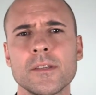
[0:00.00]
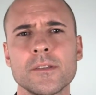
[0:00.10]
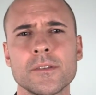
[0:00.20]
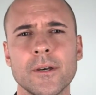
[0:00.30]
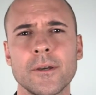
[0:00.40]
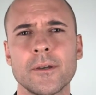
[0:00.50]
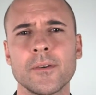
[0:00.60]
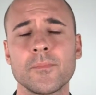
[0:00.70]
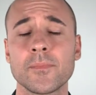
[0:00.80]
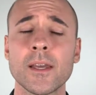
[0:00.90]

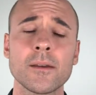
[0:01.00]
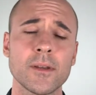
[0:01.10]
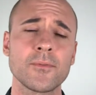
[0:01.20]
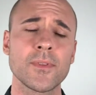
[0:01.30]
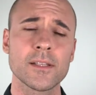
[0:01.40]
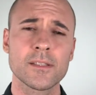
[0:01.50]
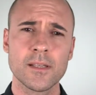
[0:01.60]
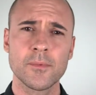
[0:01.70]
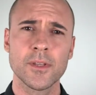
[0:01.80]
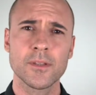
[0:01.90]
So yeah, if that's
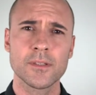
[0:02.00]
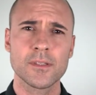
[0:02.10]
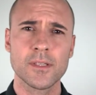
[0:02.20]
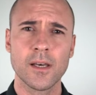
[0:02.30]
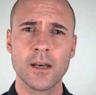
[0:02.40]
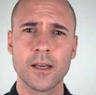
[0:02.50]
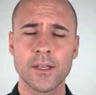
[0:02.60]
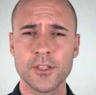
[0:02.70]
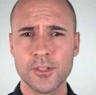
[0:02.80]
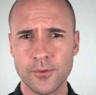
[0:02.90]
something that's
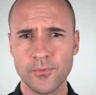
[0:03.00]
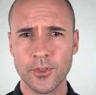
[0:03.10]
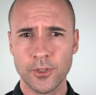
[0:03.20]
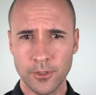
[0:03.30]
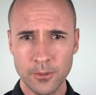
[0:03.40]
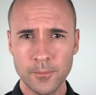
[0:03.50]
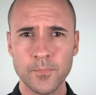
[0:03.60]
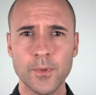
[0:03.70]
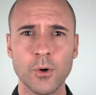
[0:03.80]
an issue for you